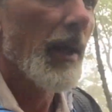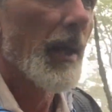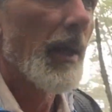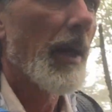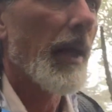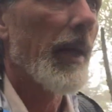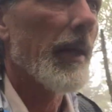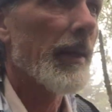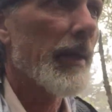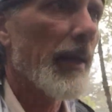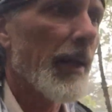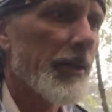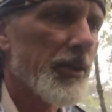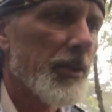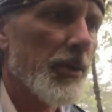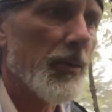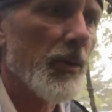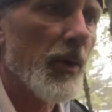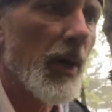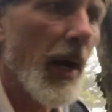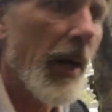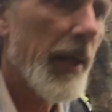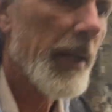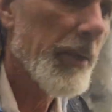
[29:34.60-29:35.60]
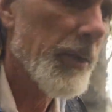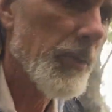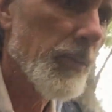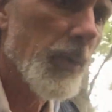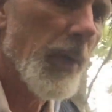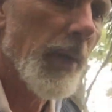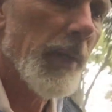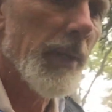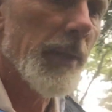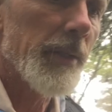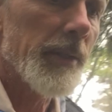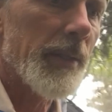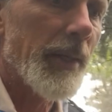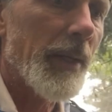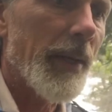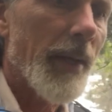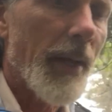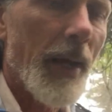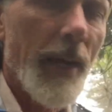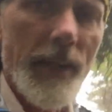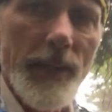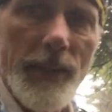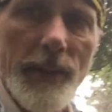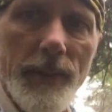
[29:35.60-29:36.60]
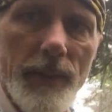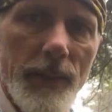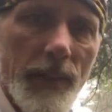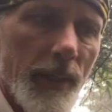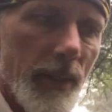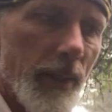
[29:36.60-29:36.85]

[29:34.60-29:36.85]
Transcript: and catching a ride into Rutland tonight,